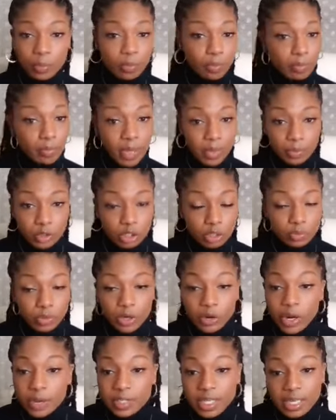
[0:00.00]
Membership
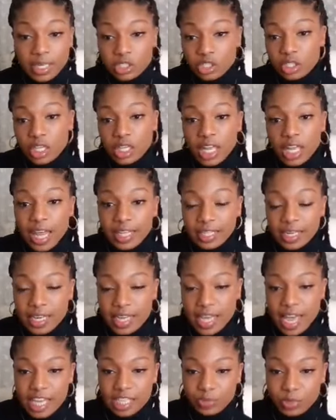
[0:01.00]
programs, like it's just a lot that
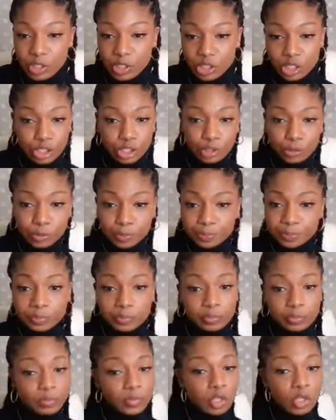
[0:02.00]
he has me to do.
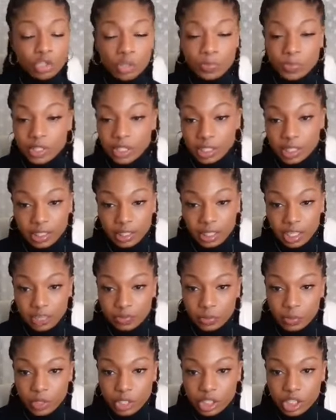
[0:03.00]
So I'll put the link there
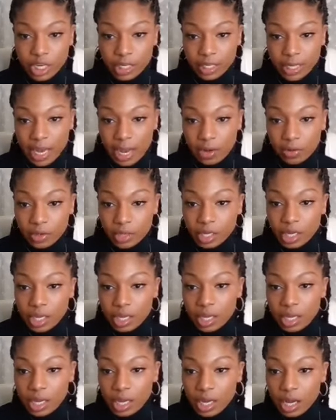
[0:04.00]
if you want to check it out.
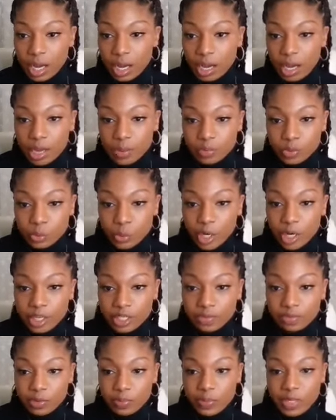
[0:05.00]
His word
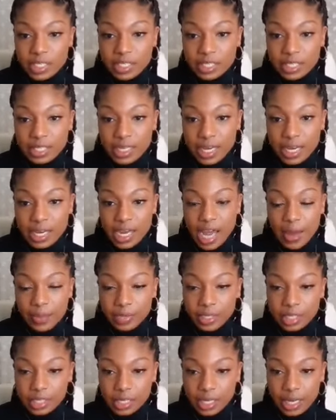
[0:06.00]
is for me today. I'm
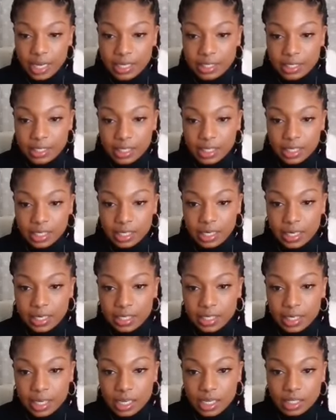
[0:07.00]
glad to hear that,
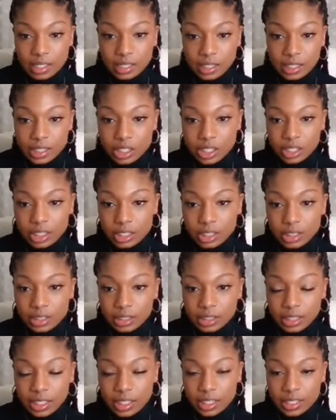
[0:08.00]

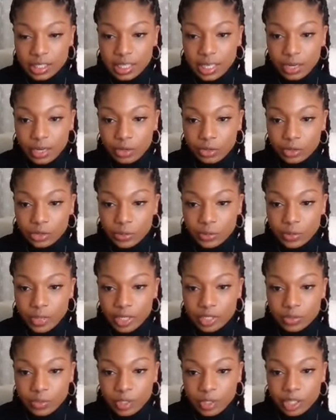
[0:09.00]
Alicia. I see that on you.
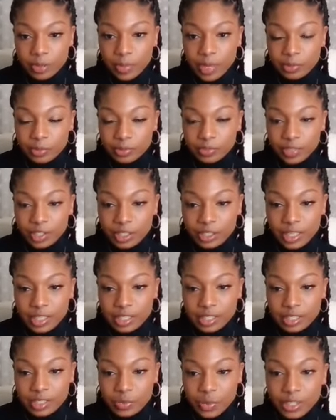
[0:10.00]
That's one of my prophetic
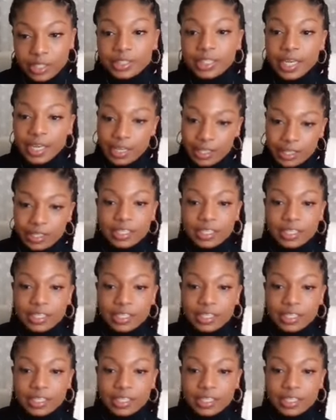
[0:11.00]
graces as well. Yeah.